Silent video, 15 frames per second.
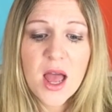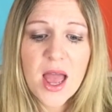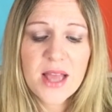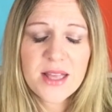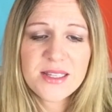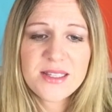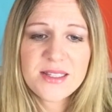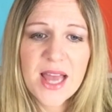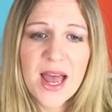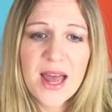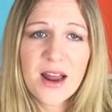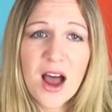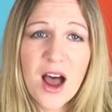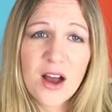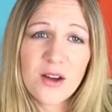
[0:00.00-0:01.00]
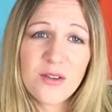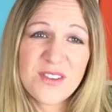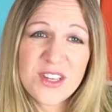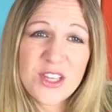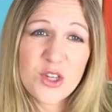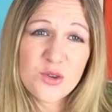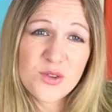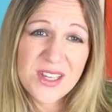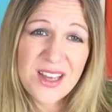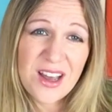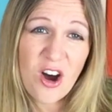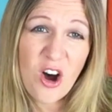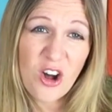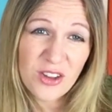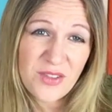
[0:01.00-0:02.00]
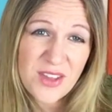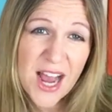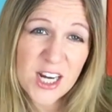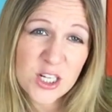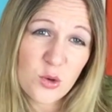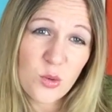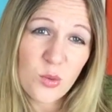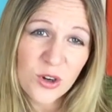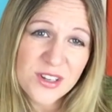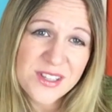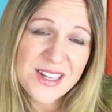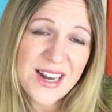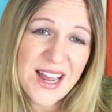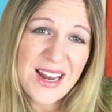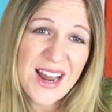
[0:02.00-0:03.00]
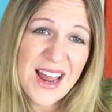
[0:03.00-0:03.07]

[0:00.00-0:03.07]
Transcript: instead of using all of the actual words in it.